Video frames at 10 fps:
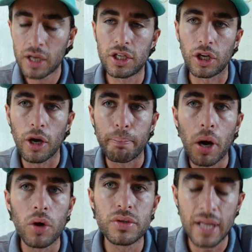to
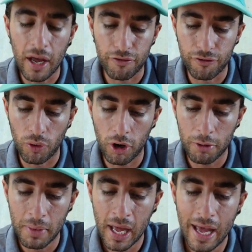compose that
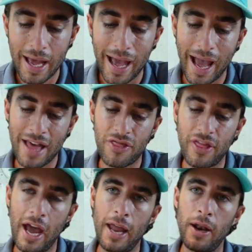form, and
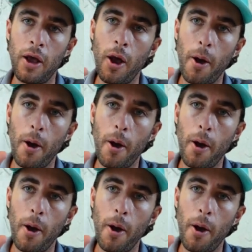then